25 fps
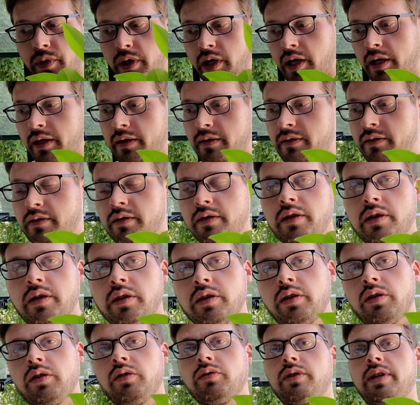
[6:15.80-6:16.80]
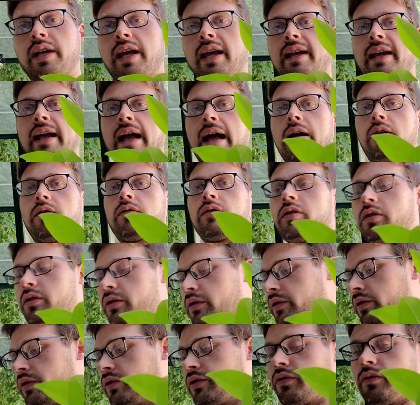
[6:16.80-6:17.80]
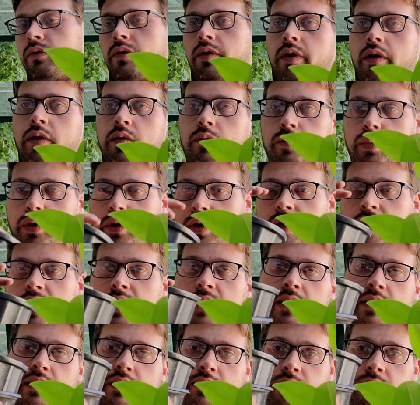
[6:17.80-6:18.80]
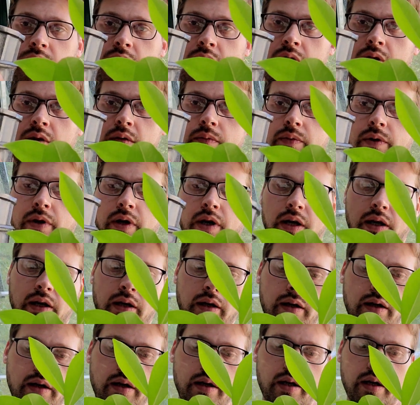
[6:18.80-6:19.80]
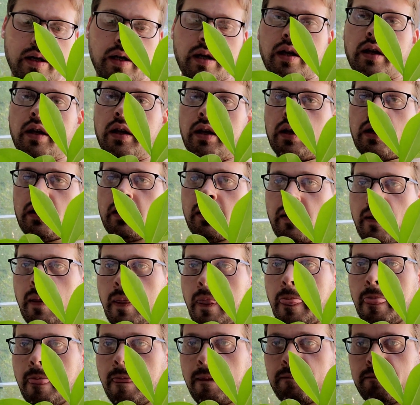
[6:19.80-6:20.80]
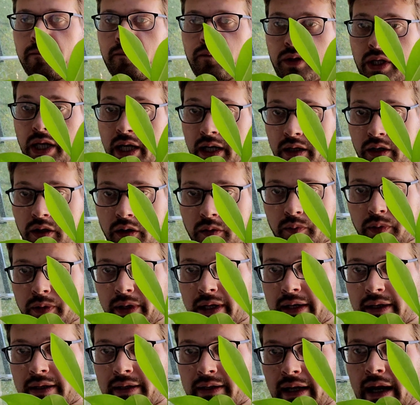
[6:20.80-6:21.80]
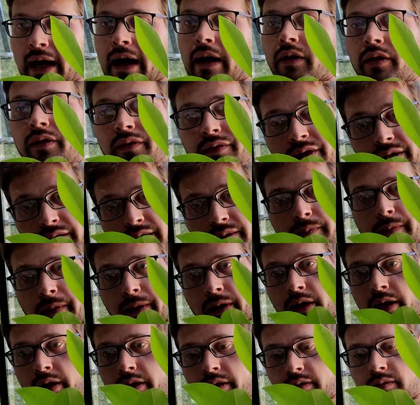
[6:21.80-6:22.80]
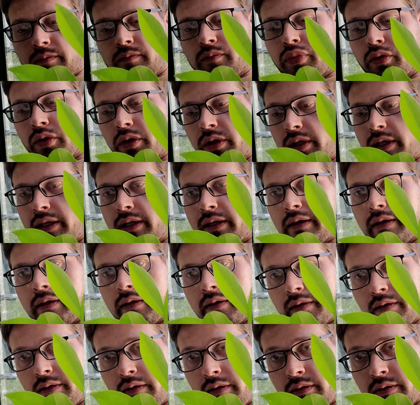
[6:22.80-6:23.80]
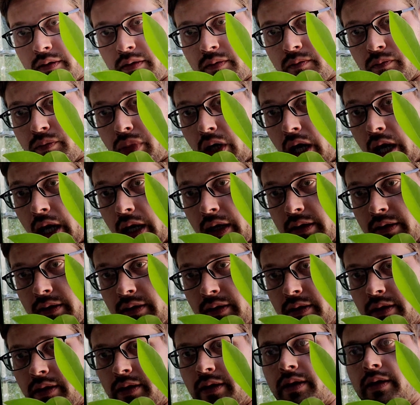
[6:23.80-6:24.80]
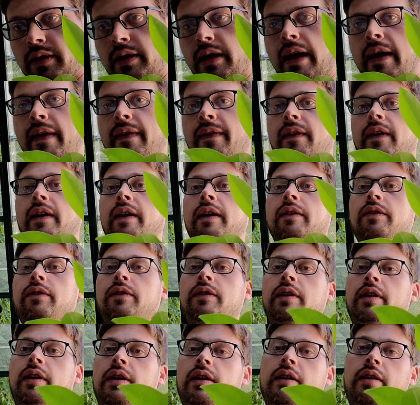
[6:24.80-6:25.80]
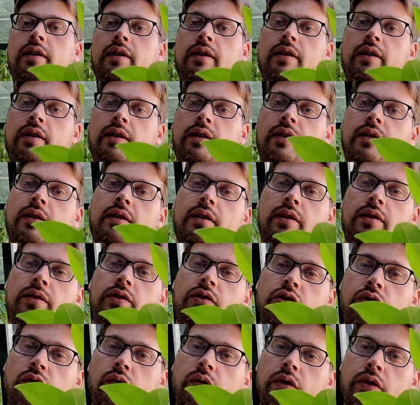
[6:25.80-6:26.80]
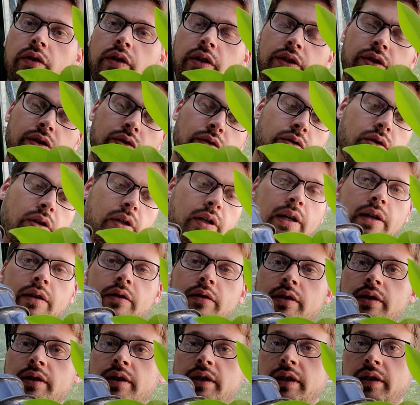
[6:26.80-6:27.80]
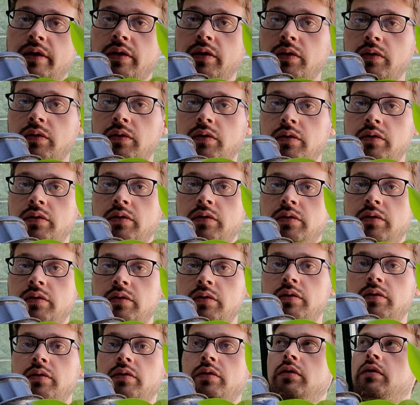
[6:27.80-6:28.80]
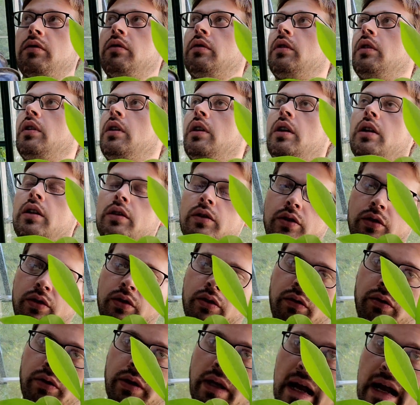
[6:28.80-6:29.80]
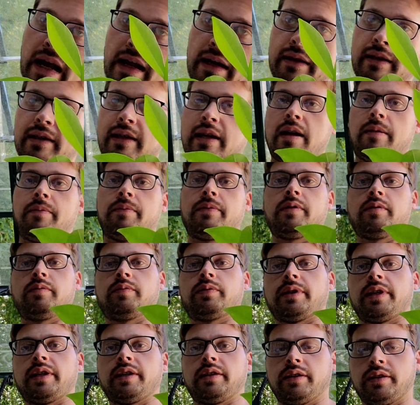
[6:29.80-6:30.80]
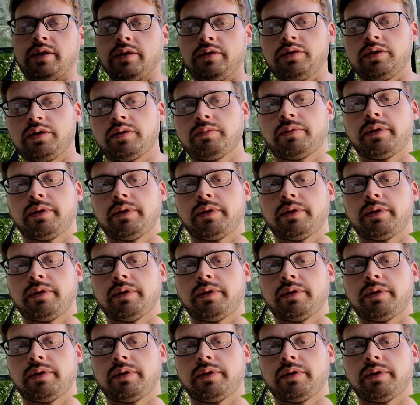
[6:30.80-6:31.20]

pot, you take out all the soil, put it into another pot, take your plant out of its pot, put it into the pot, and then the soil that you took out to dig the hole just goes on top of the plant that you just